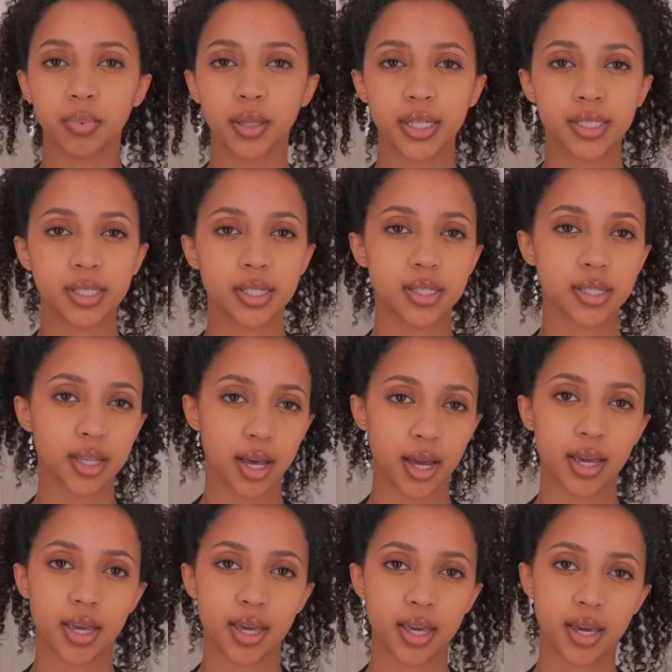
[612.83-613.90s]
places,
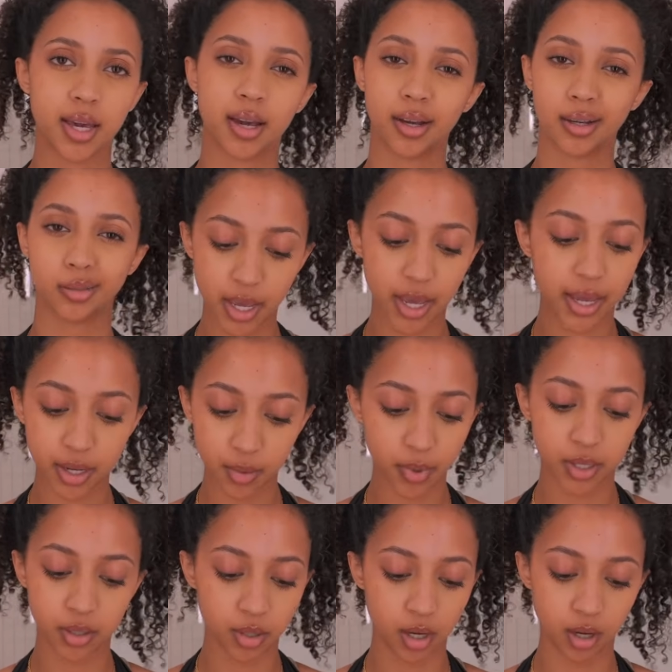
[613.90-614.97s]
like anywhere
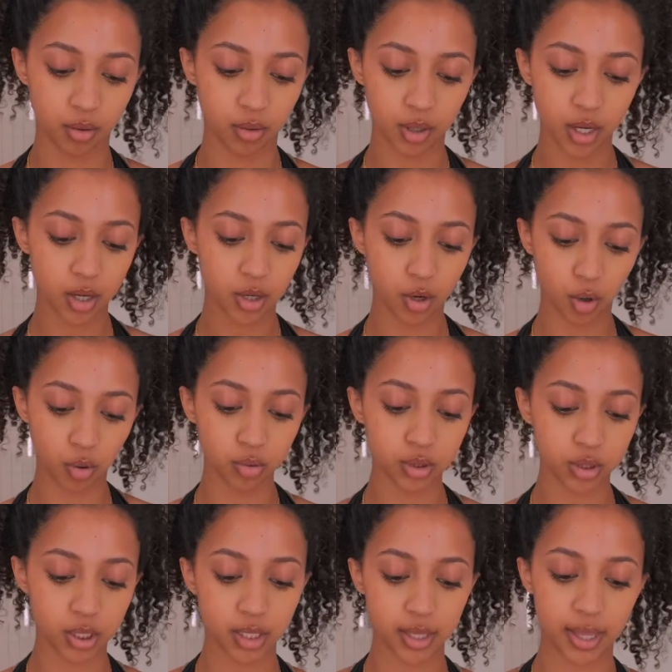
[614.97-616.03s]
you go
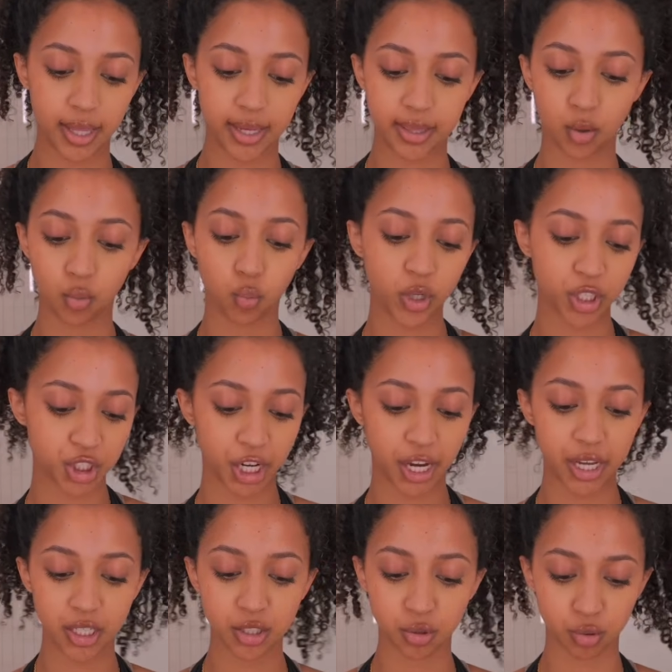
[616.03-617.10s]
to the witch
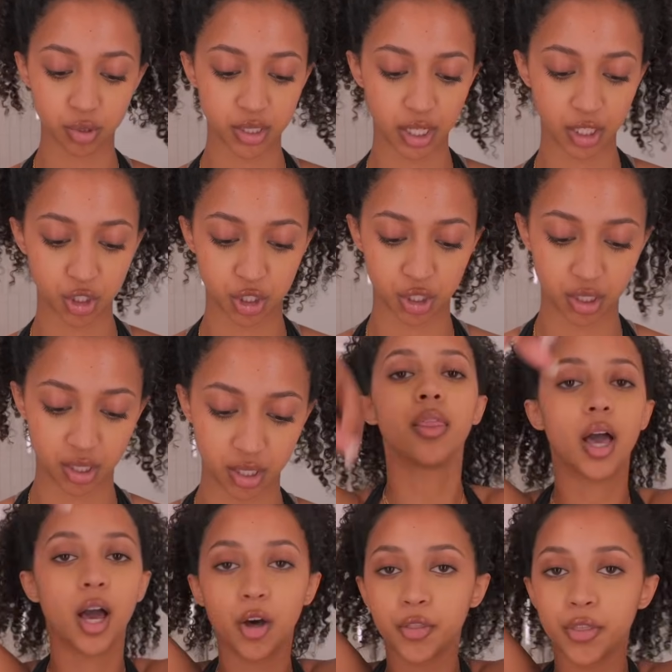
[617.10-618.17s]
hazel section,
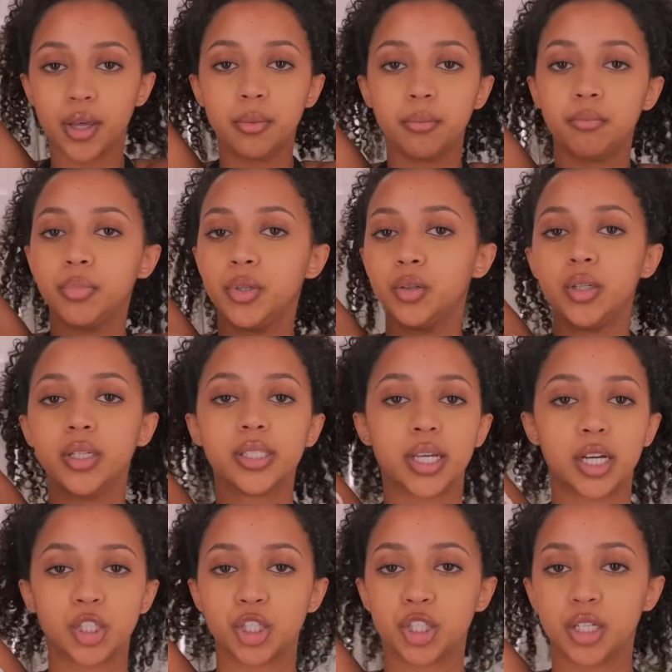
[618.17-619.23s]
the health and beauty
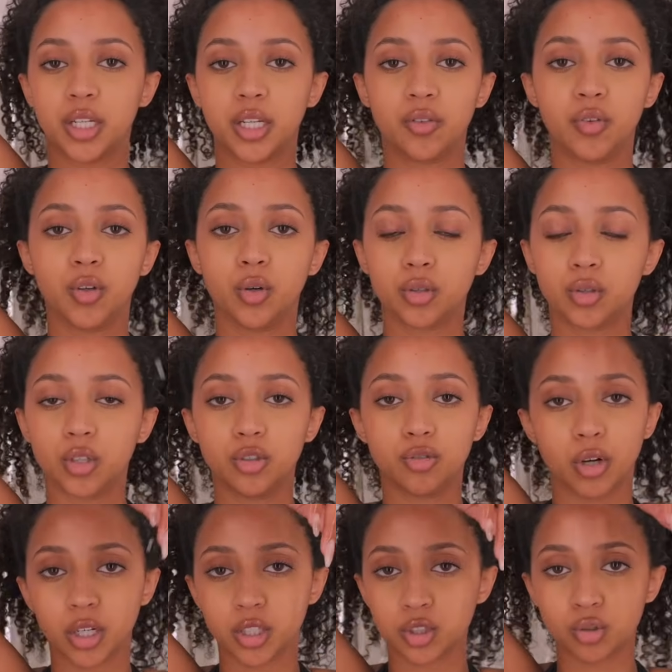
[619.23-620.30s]
section. If you go to a
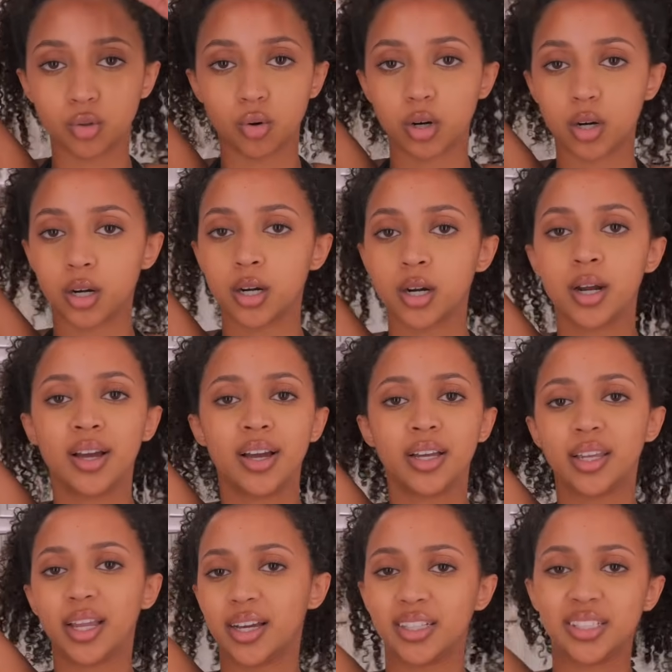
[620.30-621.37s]
drugstore
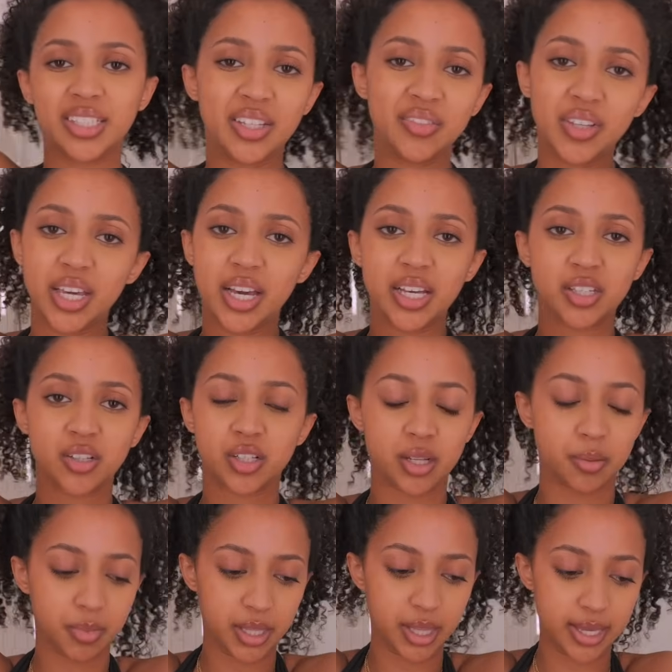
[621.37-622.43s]
like a CVS or
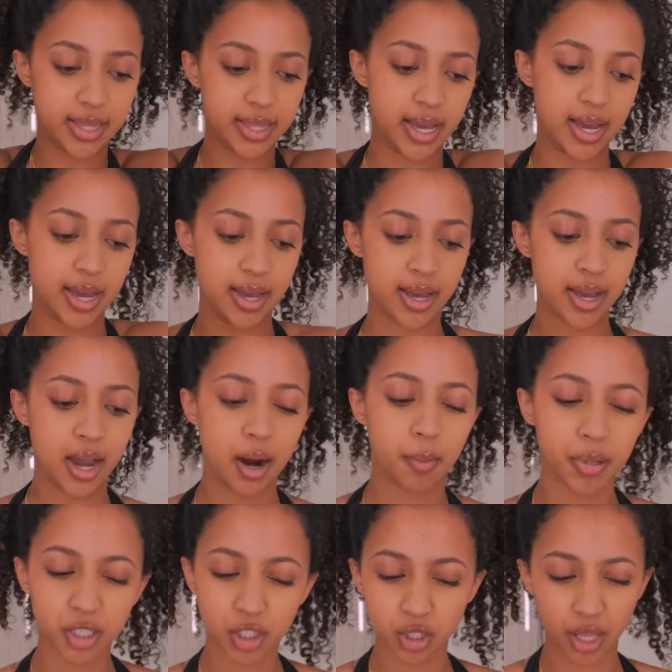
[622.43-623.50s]
something like that, I'm
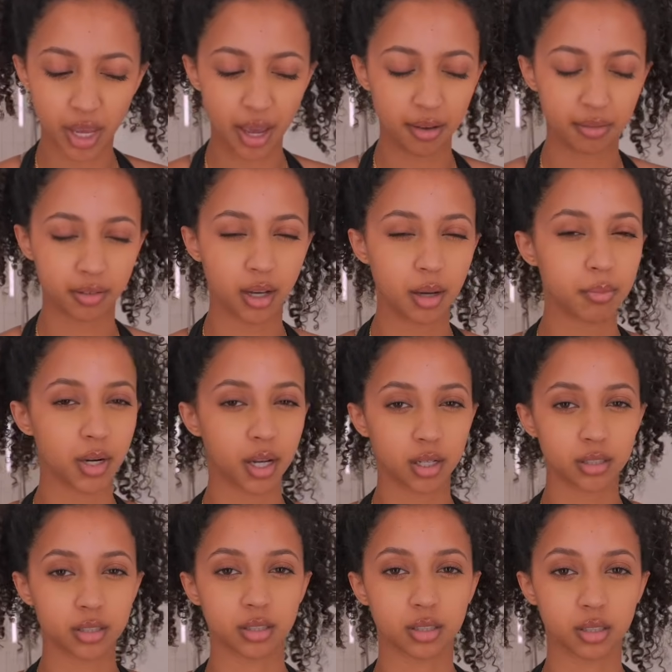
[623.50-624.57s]
pretty sure they have it. I'm
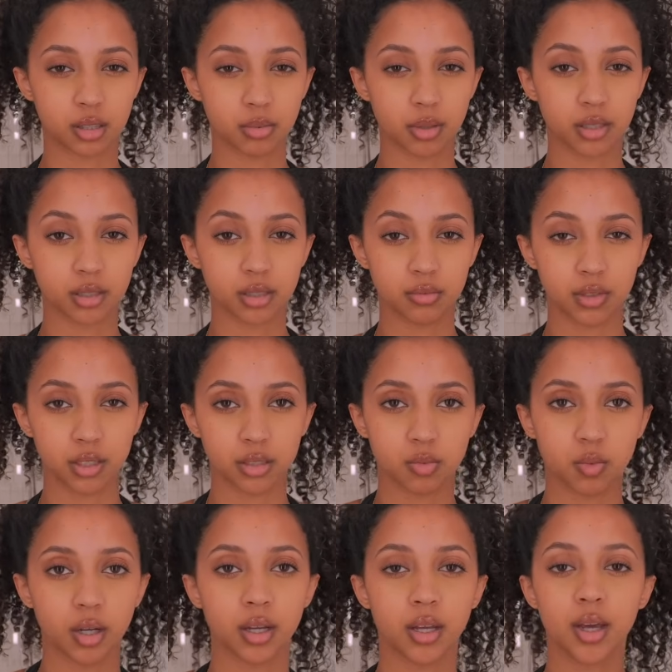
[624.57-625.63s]
not sure about CVS,
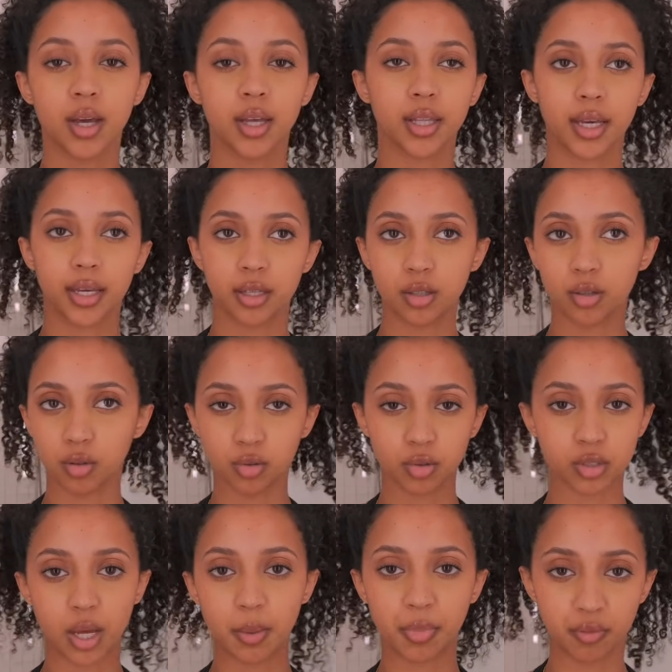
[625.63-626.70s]
but like, you know,
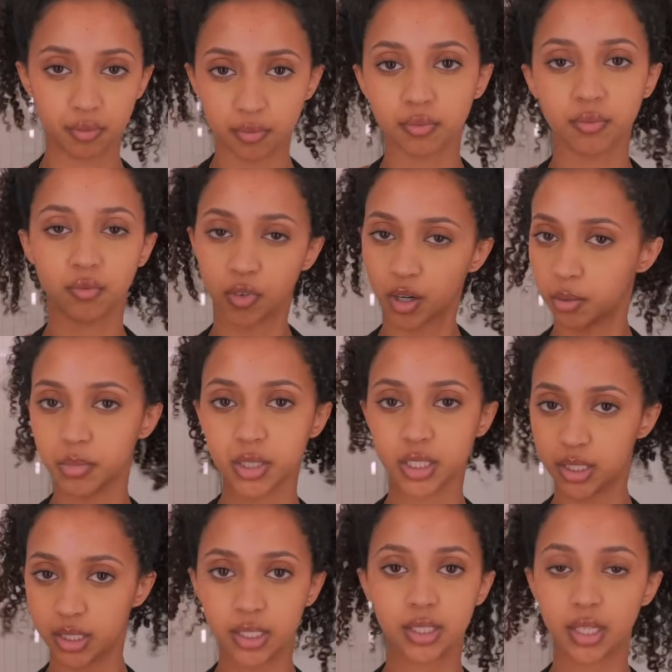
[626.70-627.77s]
those type of
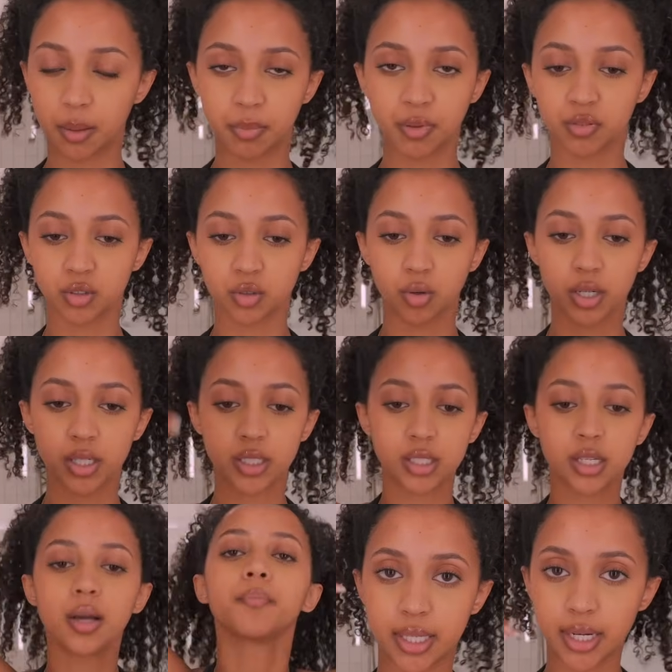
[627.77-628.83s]
pharmacy type of
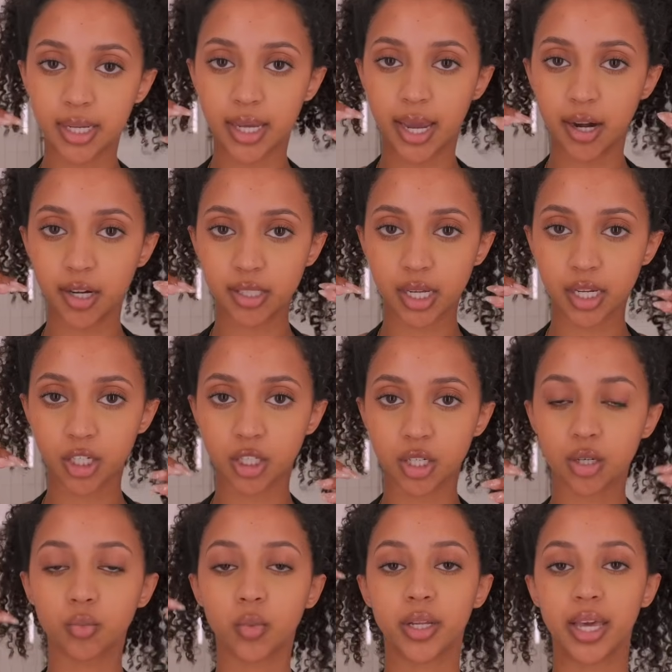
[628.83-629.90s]
stores, skincare
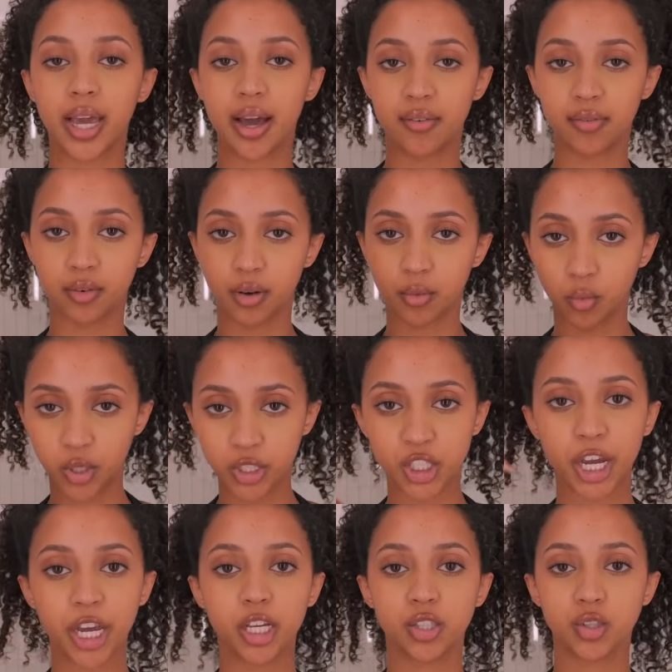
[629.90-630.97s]
section where they have witch
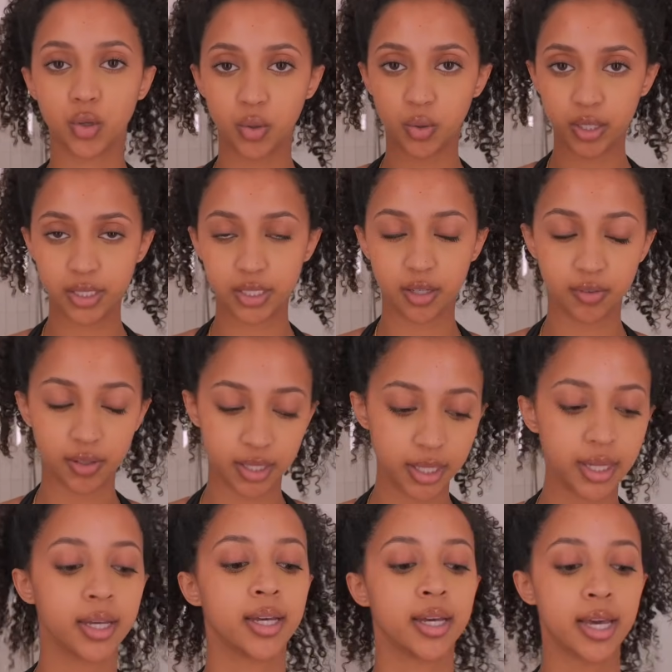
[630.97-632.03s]
hazel and stuff like
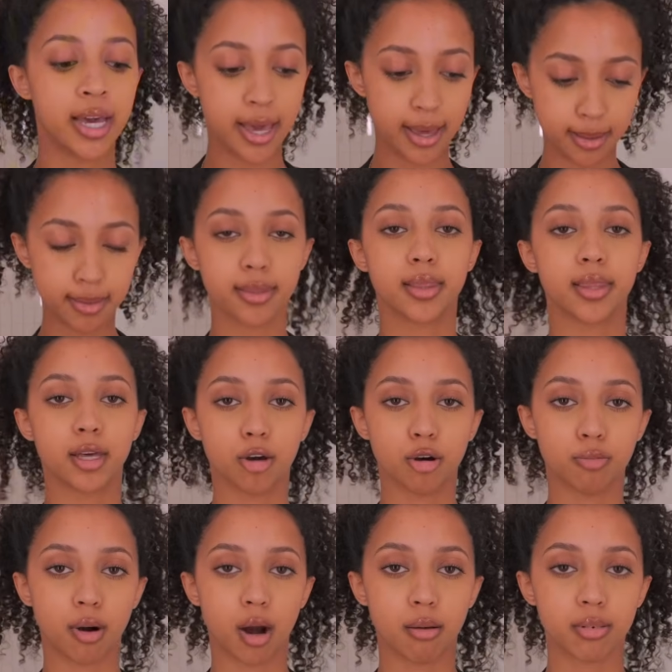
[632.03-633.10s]
that, they'll
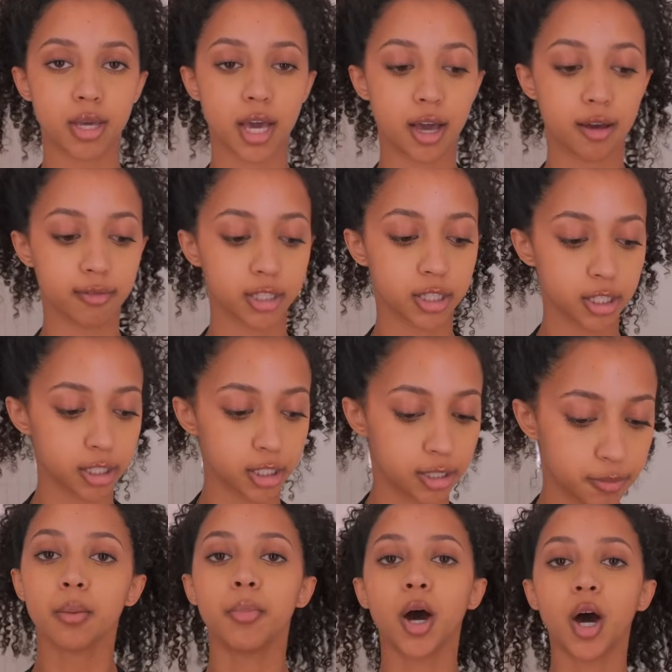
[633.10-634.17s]
probably have it there.
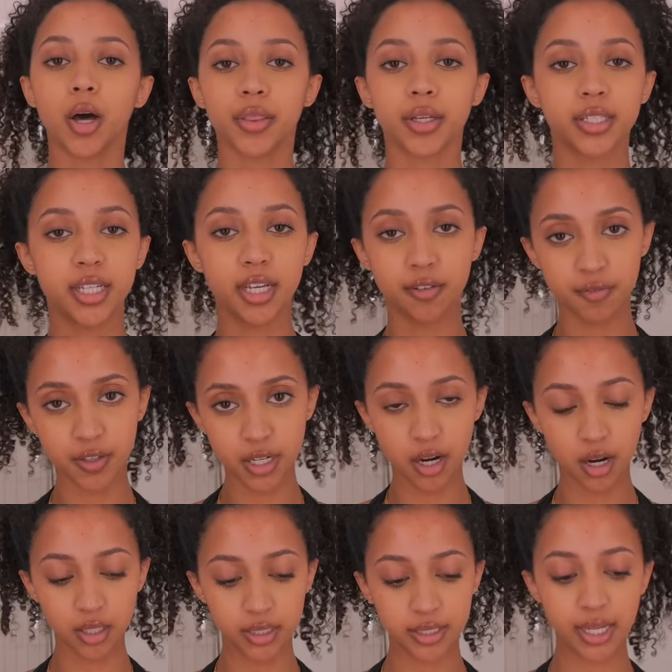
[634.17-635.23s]
But all the DMV
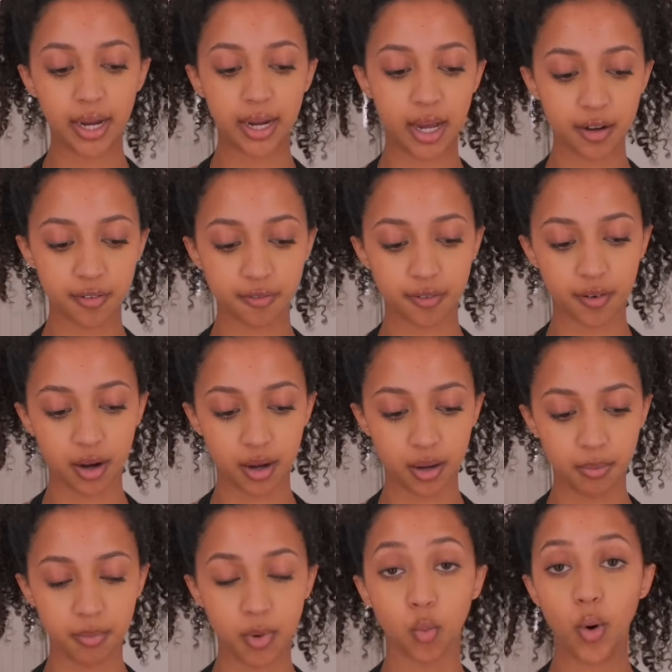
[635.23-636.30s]
girlies, I got it
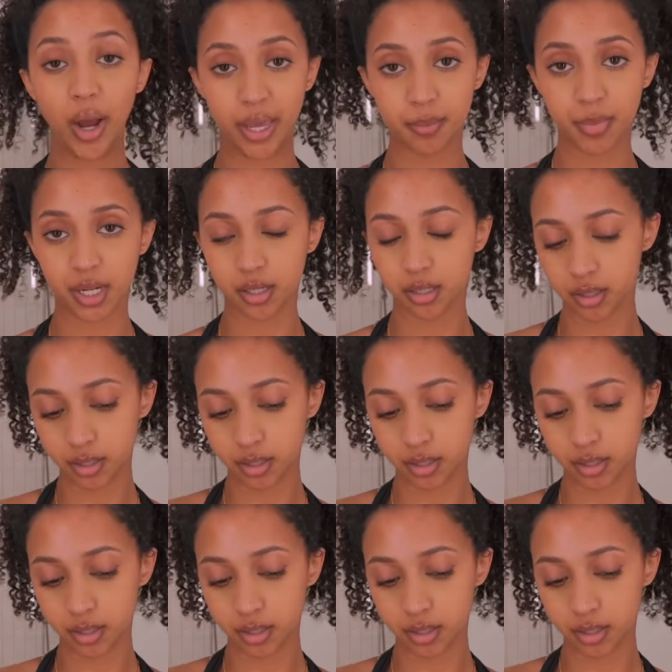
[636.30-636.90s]
from Wegman.